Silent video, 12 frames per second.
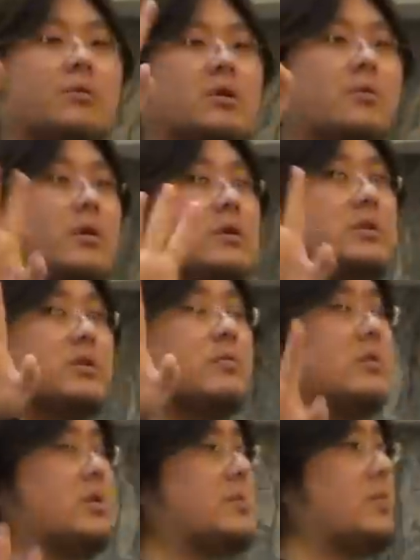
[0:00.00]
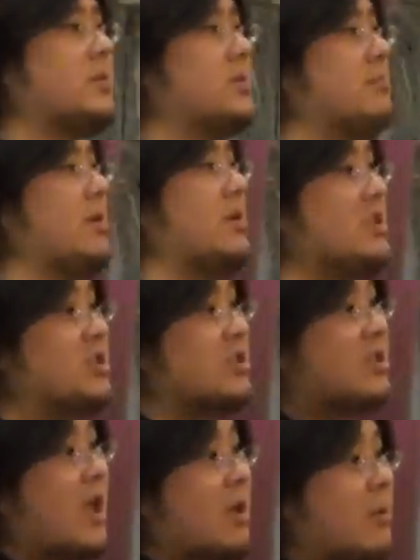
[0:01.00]
we don't want to deal with this person because he
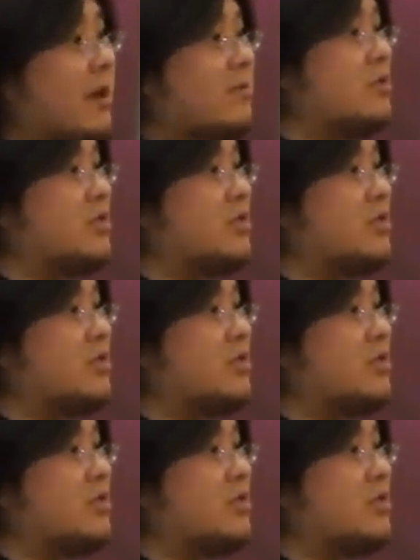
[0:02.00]
just came out of